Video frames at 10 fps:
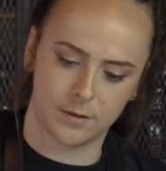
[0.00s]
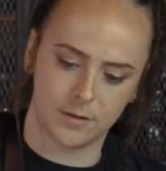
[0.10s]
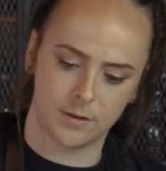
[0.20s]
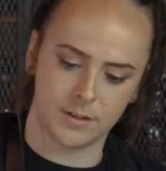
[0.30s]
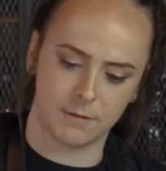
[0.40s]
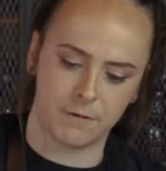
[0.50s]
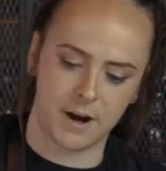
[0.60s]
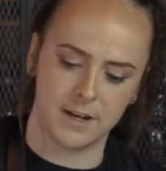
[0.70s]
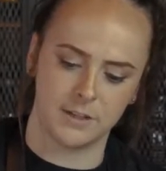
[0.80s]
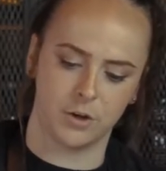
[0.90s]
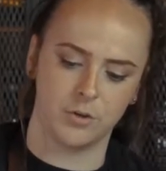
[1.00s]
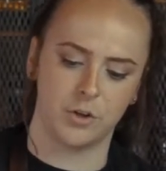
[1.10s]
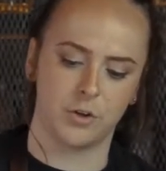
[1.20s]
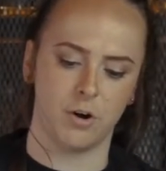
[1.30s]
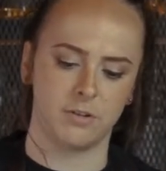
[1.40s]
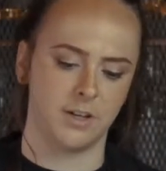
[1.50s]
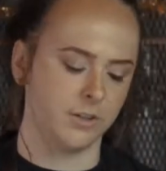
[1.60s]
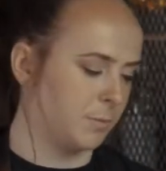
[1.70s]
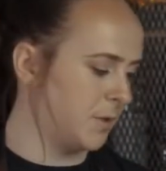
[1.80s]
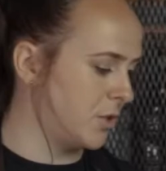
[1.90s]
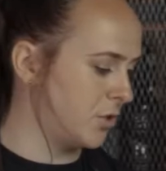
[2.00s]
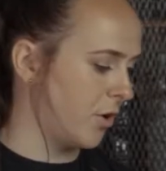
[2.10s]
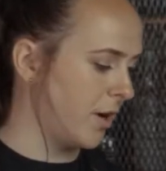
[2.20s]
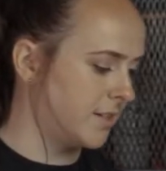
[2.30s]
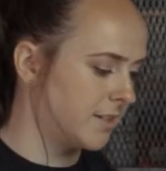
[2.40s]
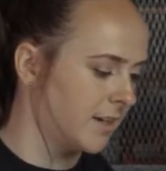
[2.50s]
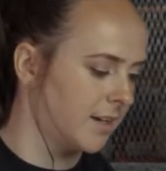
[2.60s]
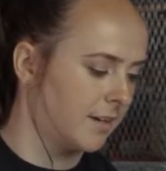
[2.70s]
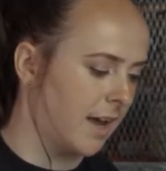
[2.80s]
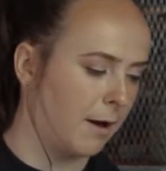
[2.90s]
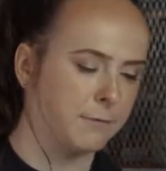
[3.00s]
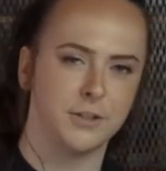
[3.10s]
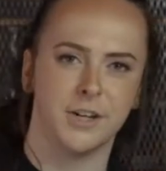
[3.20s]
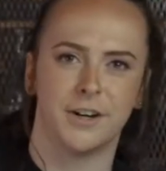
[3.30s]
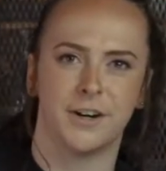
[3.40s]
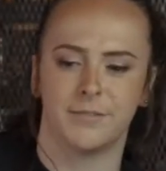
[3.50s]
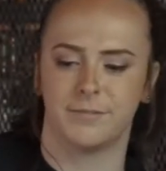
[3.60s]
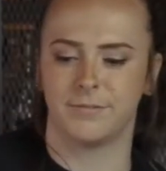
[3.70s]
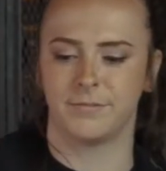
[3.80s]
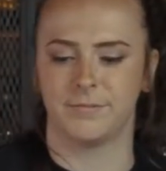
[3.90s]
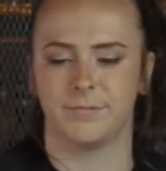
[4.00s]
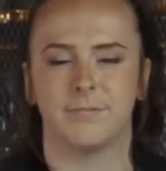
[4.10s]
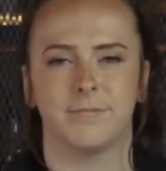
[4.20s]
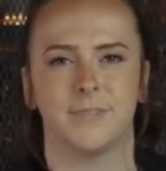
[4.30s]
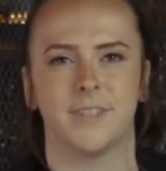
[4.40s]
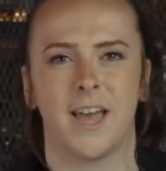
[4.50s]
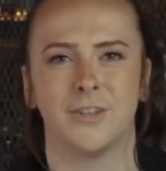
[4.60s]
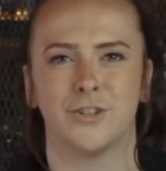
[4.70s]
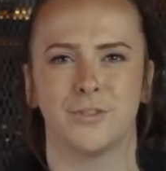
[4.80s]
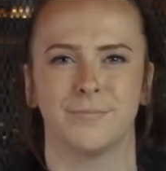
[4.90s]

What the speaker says: This is a very indulgent cocktail to be enjoyed after dinner. Slange.